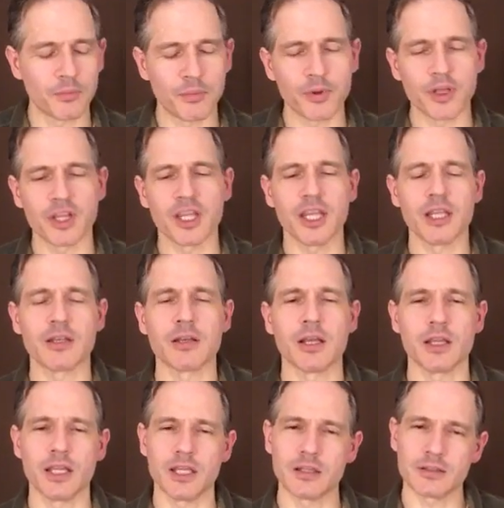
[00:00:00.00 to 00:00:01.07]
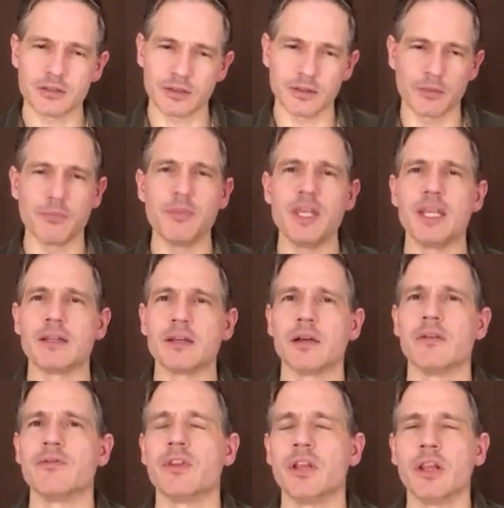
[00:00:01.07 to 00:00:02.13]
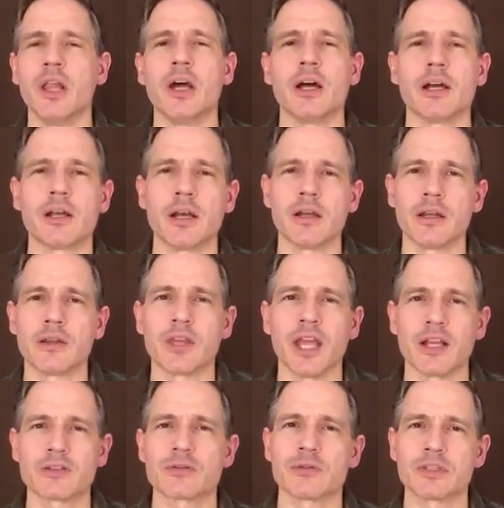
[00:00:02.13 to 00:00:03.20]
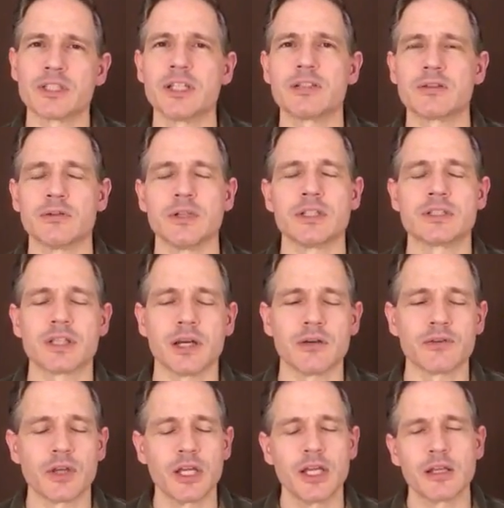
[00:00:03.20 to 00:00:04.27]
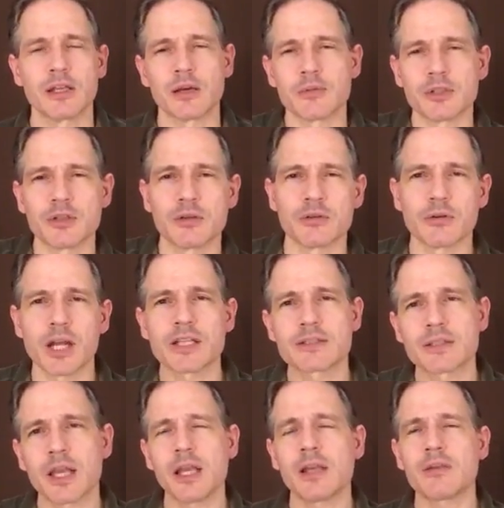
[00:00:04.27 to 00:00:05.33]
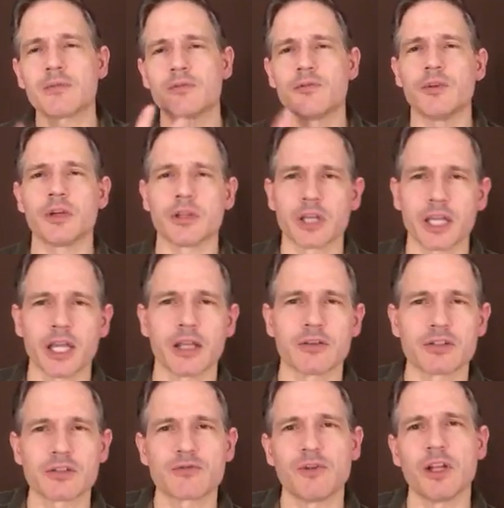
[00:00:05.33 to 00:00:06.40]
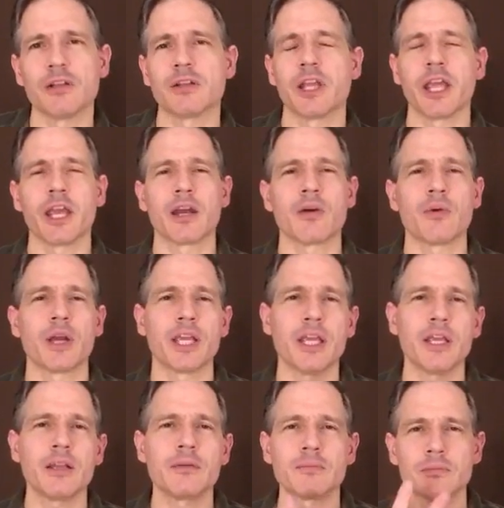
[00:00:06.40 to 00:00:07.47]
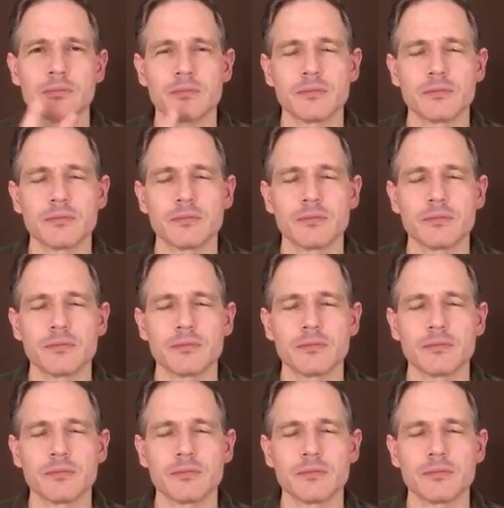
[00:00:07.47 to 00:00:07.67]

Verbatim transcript: breathing in into the meat of the lung, the actual tissue itself. Now I'm going to do the right side and feel, again, just follow the airway in